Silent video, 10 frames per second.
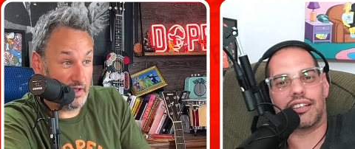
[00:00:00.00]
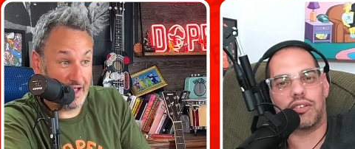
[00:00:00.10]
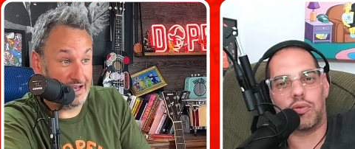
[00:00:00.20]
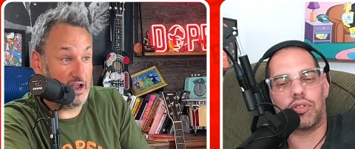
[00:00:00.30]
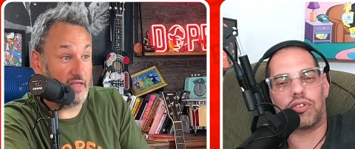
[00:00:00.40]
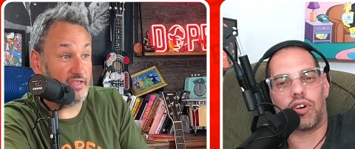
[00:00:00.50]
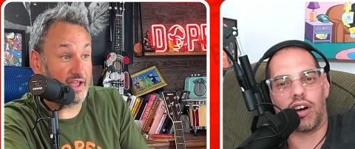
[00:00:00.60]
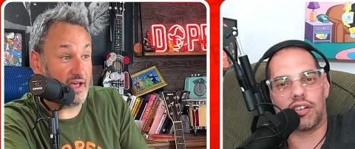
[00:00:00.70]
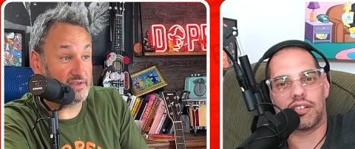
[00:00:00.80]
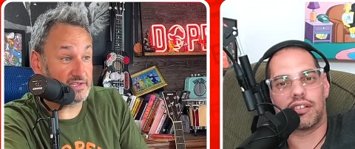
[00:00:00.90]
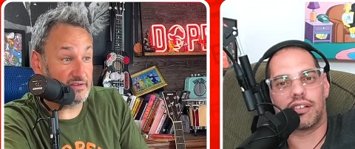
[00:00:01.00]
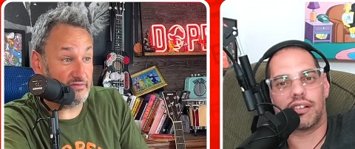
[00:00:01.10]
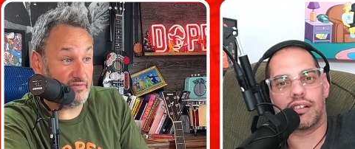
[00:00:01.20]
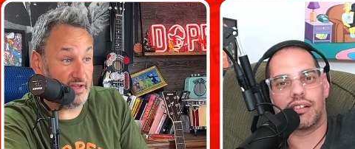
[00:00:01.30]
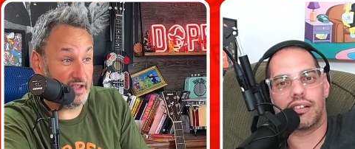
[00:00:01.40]
Speaker 1: and, and you nothing and else
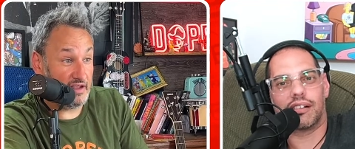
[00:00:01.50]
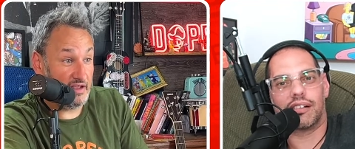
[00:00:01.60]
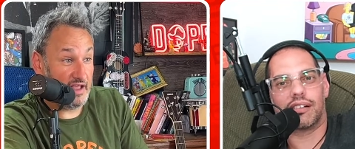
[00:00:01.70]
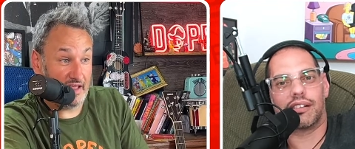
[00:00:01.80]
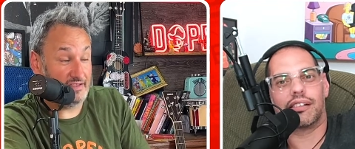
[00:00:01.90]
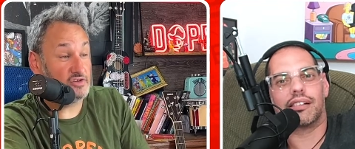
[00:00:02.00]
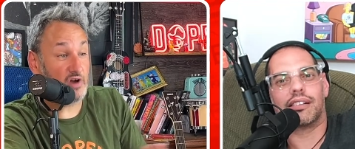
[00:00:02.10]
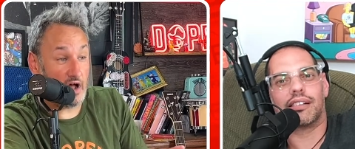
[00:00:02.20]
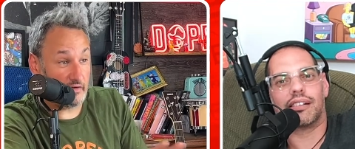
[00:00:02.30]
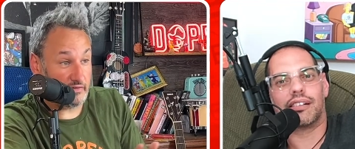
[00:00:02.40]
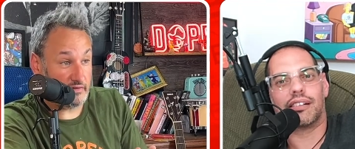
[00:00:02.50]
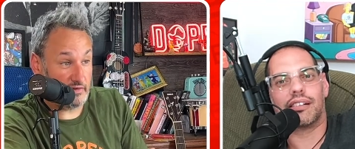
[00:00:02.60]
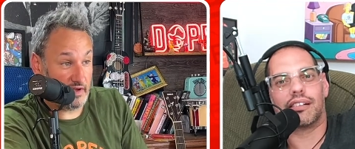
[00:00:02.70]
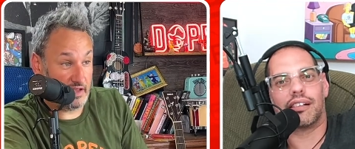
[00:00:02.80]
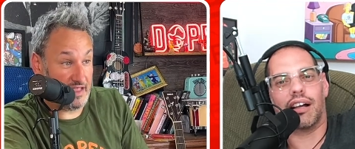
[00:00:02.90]
can fit, and the drugs.
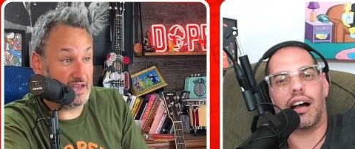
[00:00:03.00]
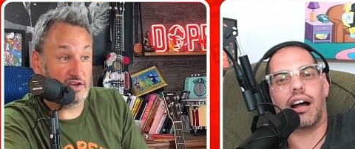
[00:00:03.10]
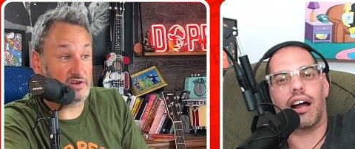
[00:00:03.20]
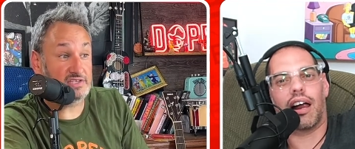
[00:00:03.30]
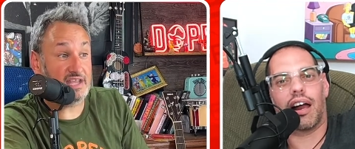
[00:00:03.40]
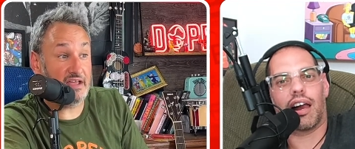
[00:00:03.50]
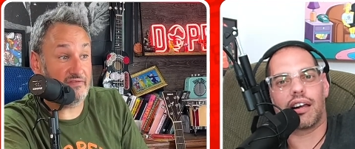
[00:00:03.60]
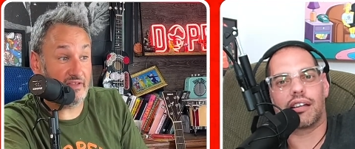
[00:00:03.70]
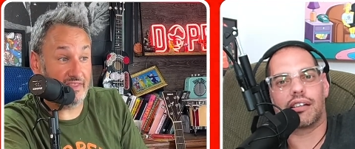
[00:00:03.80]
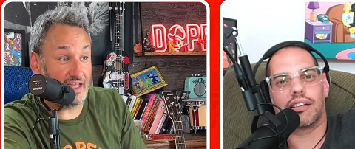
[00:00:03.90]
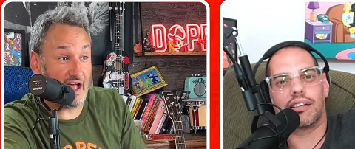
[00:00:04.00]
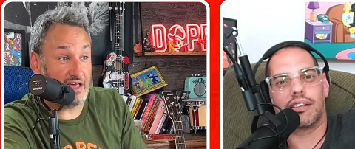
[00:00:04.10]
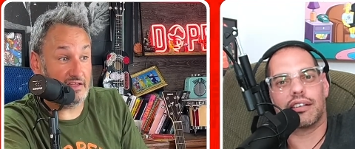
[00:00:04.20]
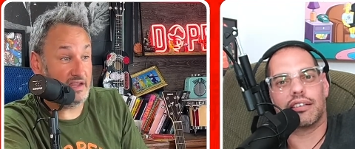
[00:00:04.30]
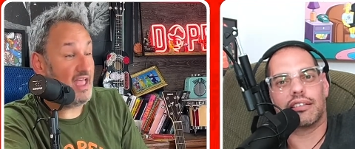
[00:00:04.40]
And then huh. you're safe on the
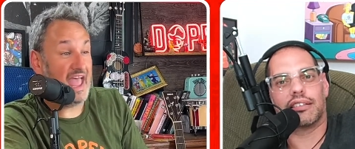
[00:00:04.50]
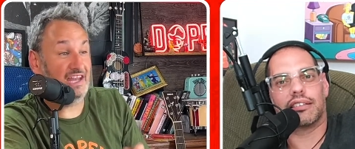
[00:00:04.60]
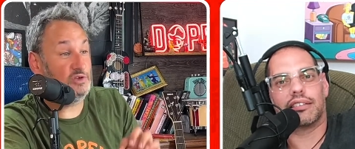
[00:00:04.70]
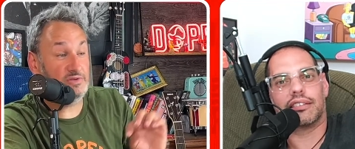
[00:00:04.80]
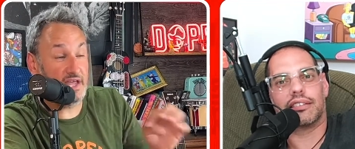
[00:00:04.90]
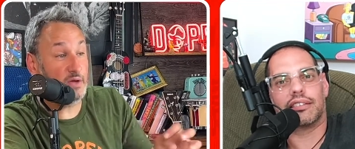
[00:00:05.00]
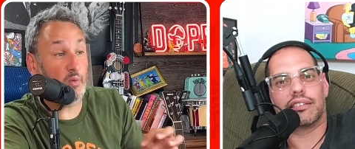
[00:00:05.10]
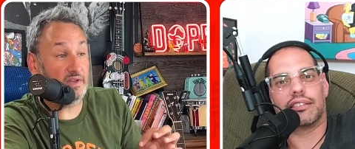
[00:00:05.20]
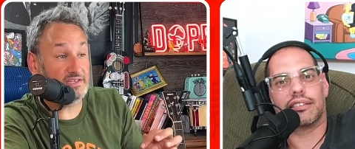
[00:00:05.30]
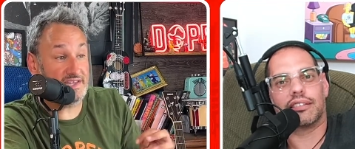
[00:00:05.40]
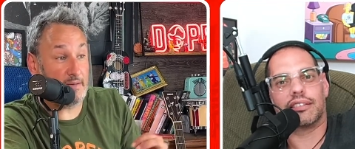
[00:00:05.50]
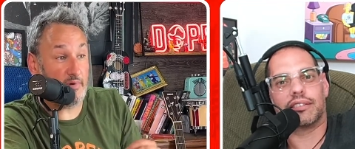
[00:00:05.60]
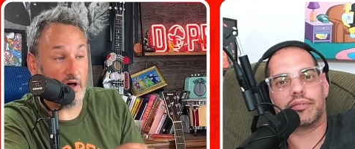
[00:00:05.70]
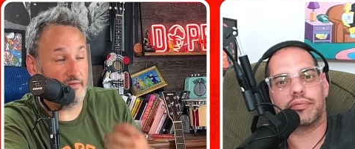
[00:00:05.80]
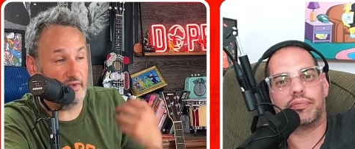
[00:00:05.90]
island, and you take one step
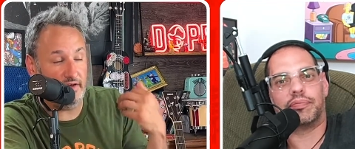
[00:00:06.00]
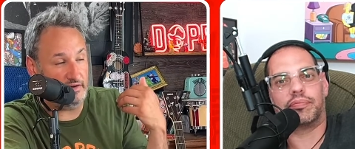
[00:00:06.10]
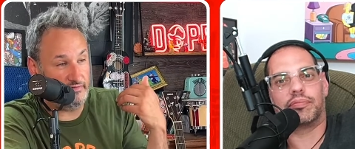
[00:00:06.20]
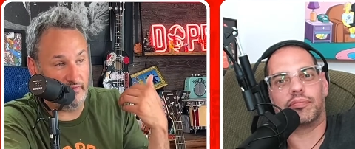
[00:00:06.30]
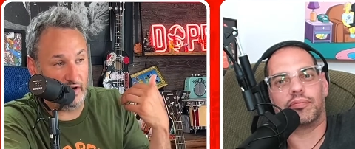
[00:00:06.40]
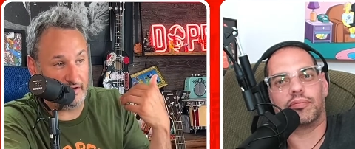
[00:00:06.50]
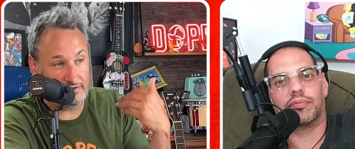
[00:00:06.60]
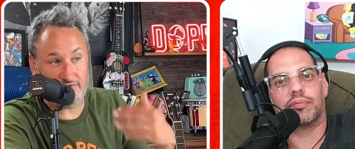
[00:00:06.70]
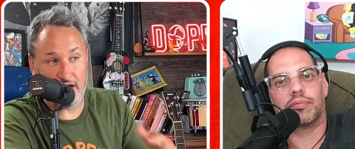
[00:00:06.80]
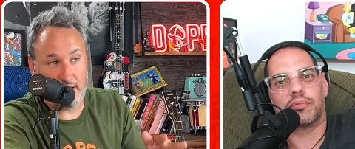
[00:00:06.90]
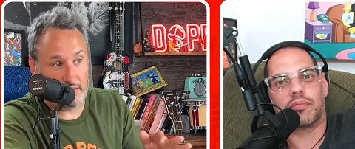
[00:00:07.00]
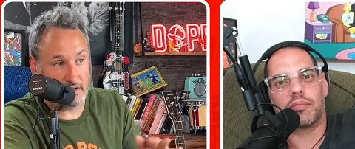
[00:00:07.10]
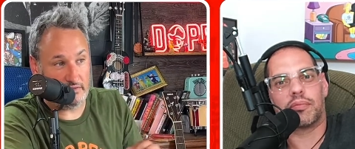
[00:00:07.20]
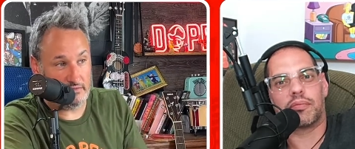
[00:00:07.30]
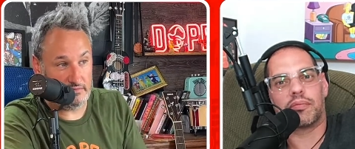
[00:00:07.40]
off, and you're fucking
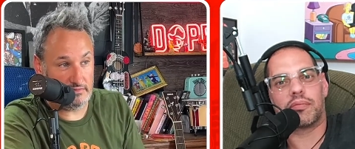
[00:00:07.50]
drowning.